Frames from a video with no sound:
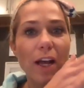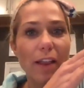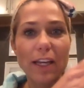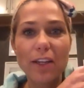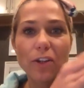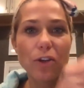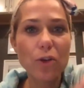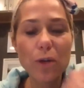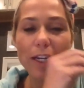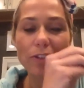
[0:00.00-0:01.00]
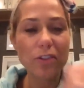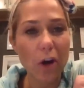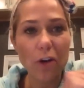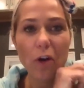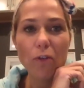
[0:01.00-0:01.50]
Like, you get to
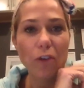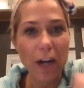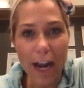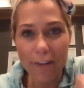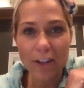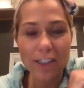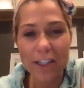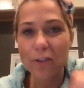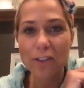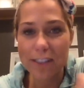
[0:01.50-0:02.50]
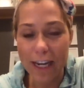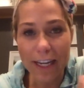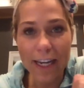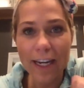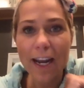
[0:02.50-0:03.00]
start over every single second